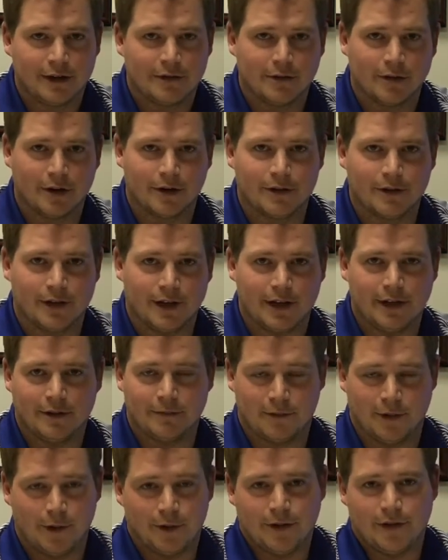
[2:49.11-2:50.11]
we're either,
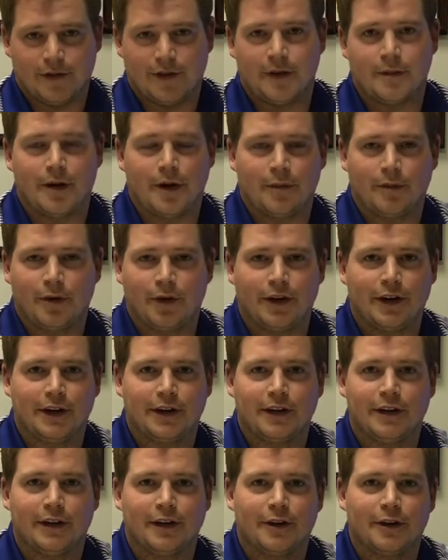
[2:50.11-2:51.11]
both of them are pretty
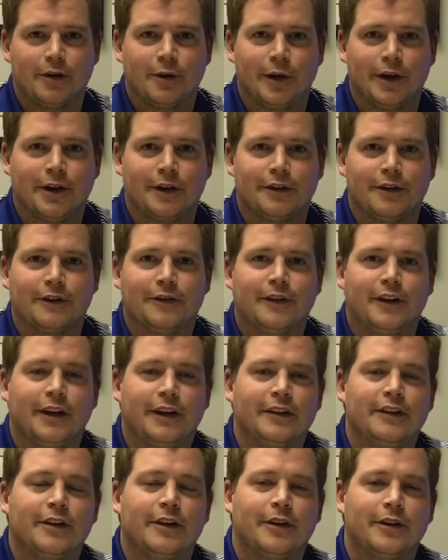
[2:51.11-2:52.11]
you know quick on their
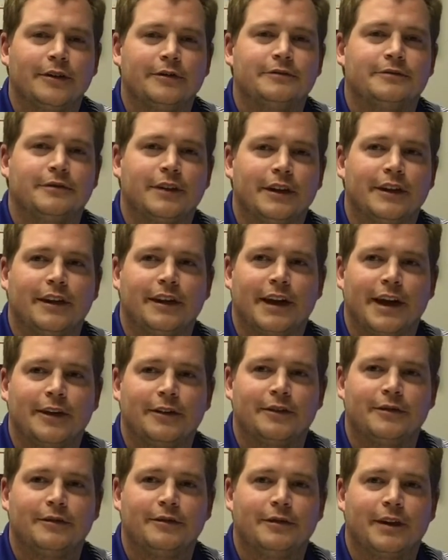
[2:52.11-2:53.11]
feet, so I think I
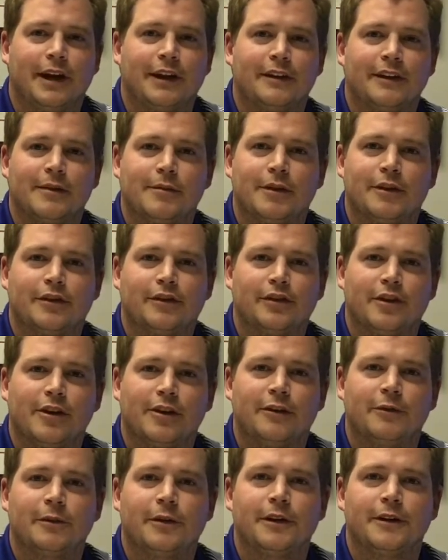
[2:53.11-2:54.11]
would take them on the show
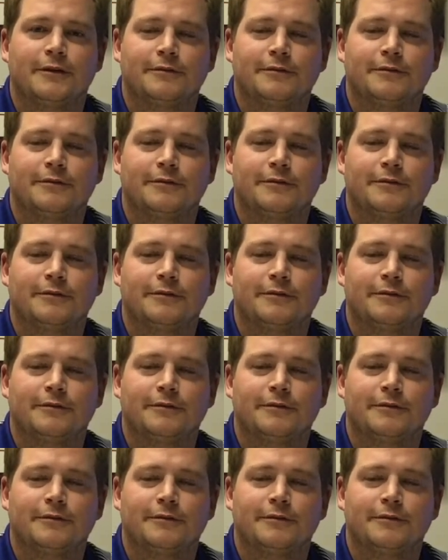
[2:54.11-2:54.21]
with me.